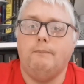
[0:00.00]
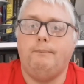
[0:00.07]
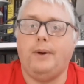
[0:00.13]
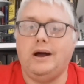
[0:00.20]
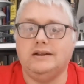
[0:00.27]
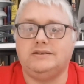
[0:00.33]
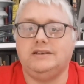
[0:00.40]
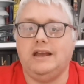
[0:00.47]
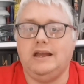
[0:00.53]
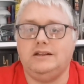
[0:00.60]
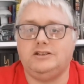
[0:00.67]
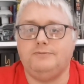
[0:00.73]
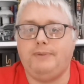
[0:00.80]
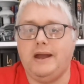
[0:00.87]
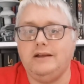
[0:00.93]
But
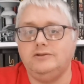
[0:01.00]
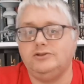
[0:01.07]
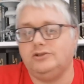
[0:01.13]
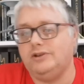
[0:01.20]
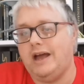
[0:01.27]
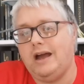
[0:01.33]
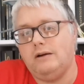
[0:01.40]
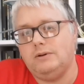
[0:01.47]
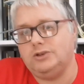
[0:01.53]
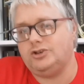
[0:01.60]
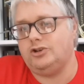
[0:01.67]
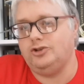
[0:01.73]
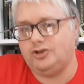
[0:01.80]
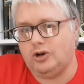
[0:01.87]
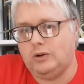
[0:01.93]
it depends on how
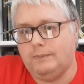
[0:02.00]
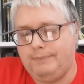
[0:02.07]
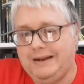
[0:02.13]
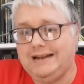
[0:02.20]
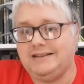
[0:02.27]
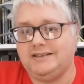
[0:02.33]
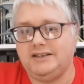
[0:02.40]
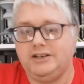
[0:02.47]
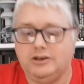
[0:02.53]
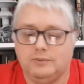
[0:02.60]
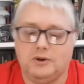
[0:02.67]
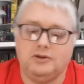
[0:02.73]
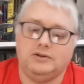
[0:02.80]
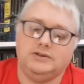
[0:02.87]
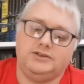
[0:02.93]
much controllability you
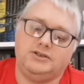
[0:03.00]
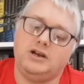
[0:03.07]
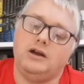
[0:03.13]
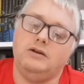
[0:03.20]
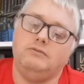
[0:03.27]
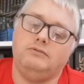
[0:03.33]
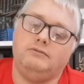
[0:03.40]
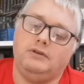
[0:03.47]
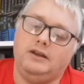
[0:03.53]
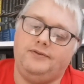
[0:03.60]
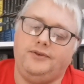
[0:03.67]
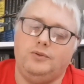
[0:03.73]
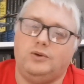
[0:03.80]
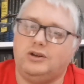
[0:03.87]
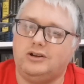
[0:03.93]
want. So
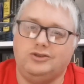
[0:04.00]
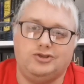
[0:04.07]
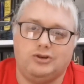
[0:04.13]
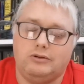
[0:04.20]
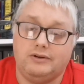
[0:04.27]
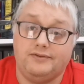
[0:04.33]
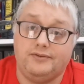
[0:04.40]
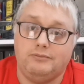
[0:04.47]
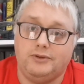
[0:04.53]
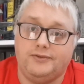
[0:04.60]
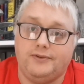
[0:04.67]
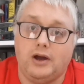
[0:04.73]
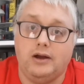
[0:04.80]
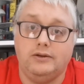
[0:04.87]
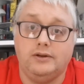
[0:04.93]
if you want to control it from your
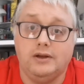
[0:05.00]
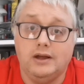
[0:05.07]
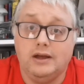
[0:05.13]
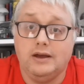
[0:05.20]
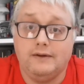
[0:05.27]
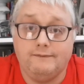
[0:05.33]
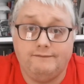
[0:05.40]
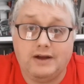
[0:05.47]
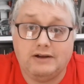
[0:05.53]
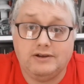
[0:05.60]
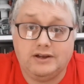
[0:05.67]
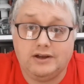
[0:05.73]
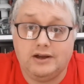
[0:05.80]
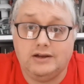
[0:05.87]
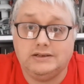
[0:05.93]
phone,
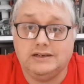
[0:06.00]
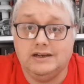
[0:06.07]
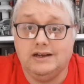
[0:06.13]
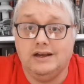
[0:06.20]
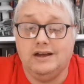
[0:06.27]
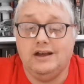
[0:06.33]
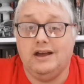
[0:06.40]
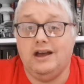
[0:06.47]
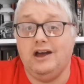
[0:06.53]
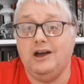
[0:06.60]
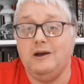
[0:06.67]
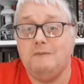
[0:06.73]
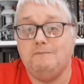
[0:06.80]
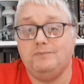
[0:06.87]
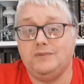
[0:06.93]
very good.
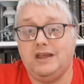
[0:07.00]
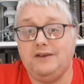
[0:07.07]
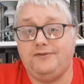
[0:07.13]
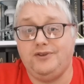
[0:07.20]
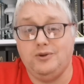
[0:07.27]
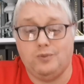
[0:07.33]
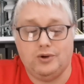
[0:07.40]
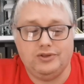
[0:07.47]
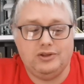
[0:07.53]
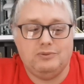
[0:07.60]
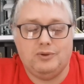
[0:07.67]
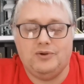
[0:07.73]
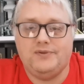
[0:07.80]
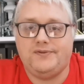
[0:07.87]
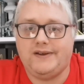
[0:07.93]
If you want the
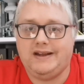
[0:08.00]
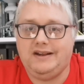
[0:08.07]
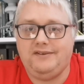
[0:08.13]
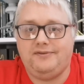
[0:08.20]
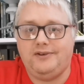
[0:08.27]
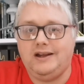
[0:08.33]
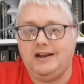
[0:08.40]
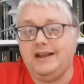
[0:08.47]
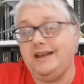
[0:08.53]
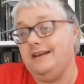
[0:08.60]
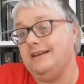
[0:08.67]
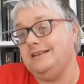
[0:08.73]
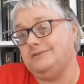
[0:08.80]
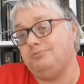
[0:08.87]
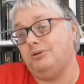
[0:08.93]
more feely,
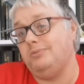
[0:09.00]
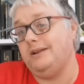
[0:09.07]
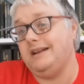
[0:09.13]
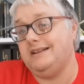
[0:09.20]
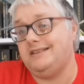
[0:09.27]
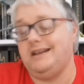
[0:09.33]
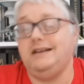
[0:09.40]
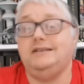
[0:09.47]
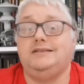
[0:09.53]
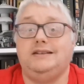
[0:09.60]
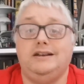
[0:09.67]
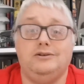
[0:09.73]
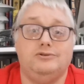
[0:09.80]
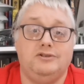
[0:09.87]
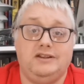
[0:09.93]
it's probably a
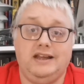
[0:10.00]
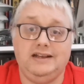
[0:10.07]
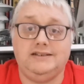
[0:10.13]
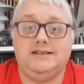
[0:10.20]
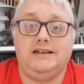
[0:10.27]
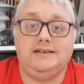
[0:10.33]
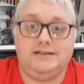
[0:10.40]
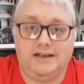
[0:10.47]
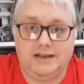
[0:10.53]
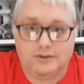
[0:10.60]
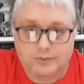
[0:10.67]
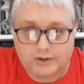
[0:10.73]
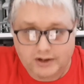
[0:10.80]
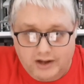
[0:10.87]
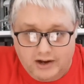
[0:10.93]
DC or a DCC you
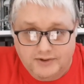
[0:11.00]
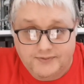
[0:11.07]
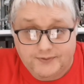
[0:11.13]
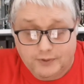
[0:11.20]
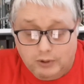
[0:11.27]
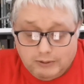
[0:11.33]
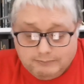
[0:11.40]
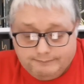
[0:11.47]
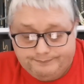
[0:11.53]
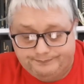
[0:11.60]
want to go for.